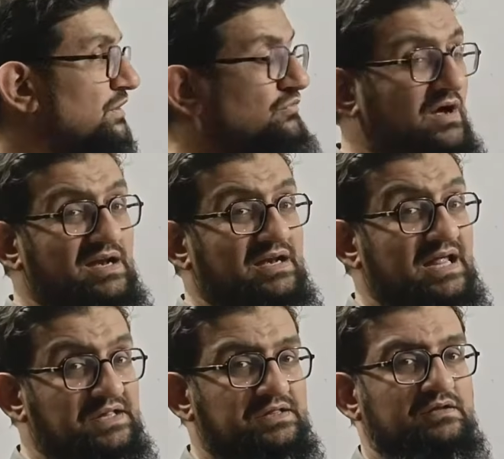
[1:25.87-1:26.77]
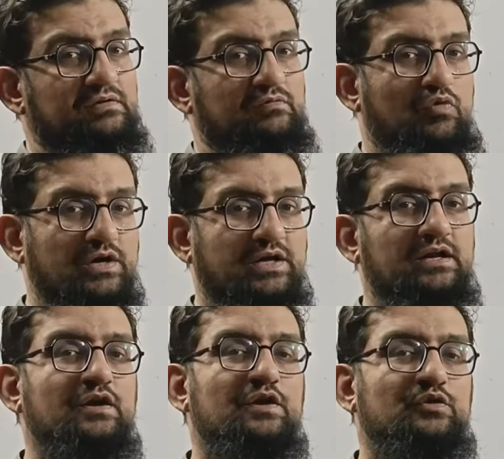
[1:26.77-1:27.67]
so require less
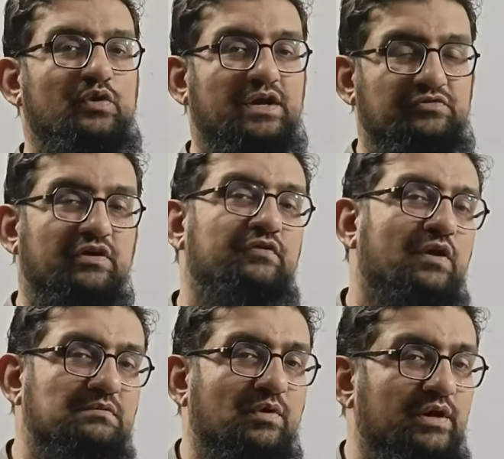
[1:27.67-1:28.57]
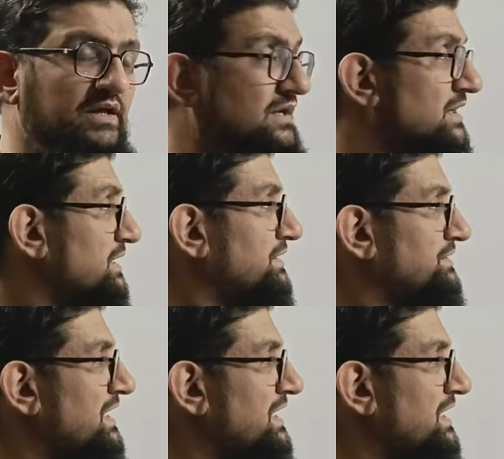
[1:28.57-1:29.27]
water to excrete from the body.